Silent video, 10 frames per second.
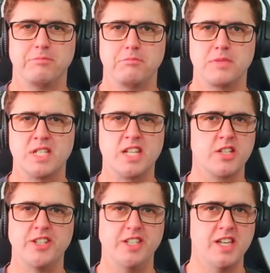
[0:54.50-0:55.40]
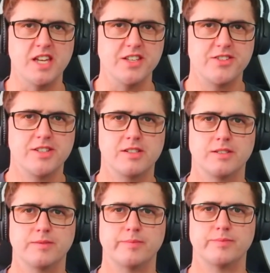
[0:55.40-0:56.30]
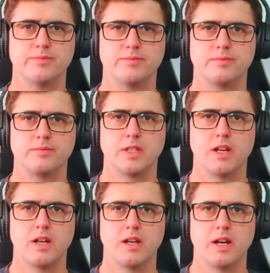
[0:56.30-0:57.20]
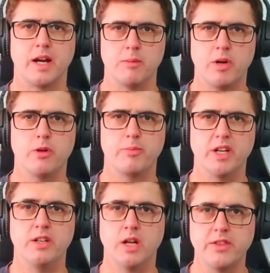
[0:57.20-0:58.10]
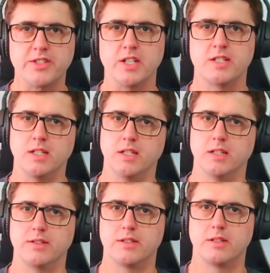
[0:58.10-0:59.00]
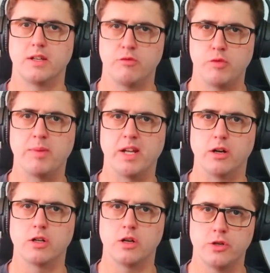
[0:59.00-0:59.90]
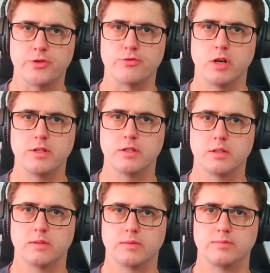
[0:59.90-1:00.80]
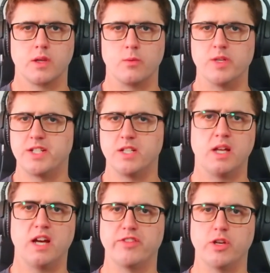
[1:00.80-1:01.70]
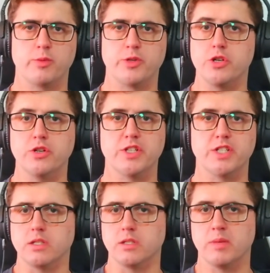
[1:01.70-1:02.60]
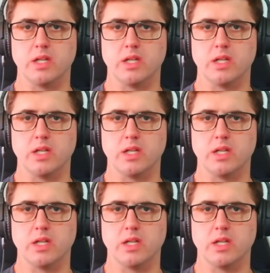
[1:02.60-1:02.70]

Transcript: 60 years. And it might not be another 60 years if we play our cards right. We still have the opportunity to make